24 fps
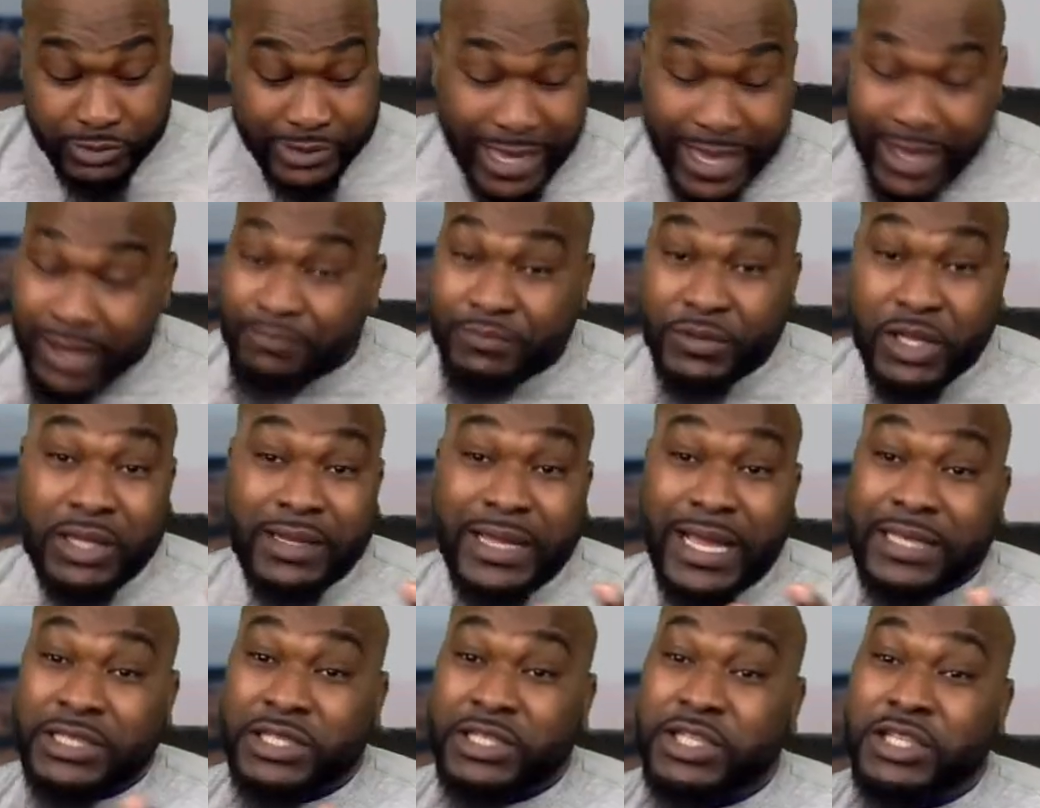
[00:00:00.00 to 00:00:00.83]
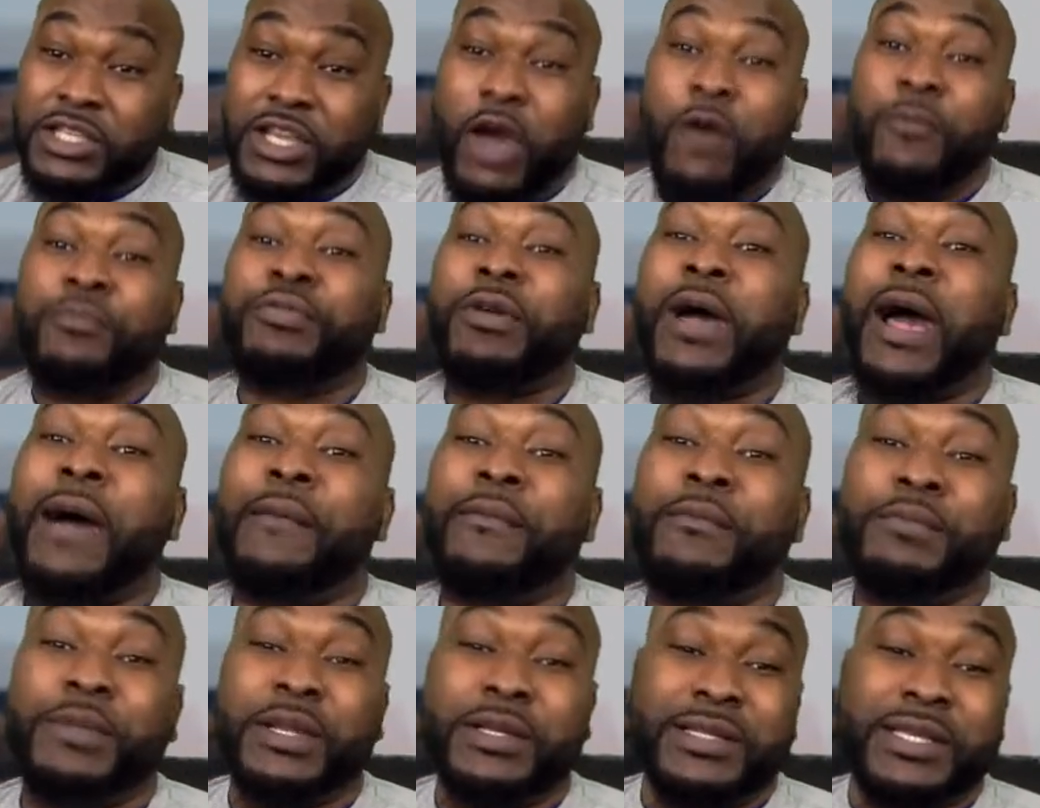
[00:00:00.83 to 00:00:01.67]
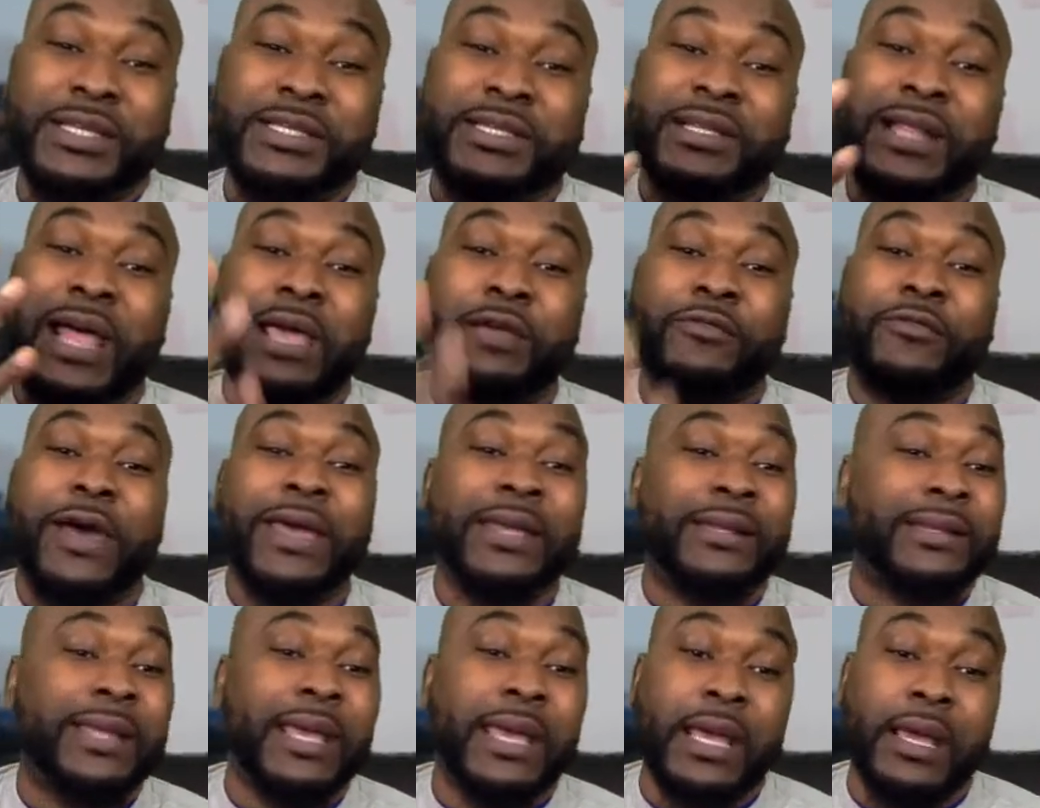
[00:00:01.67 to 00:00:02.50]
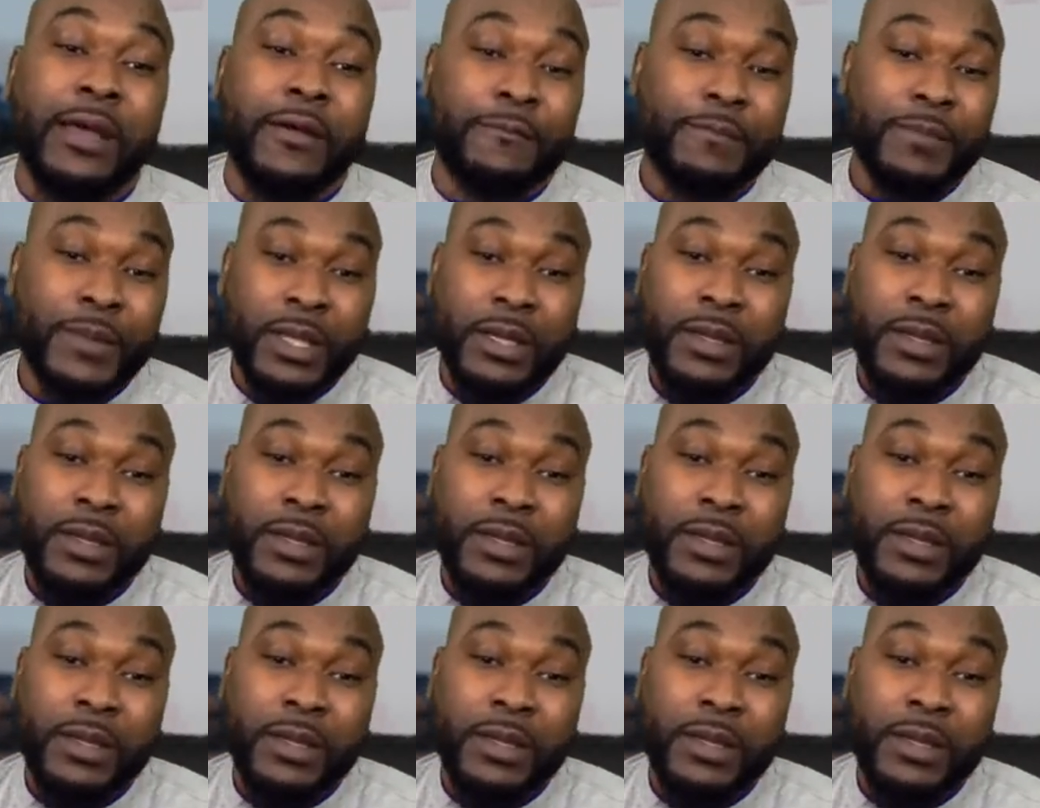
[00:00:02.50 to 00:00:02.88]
didn't, then that's your problem, the dislike right there.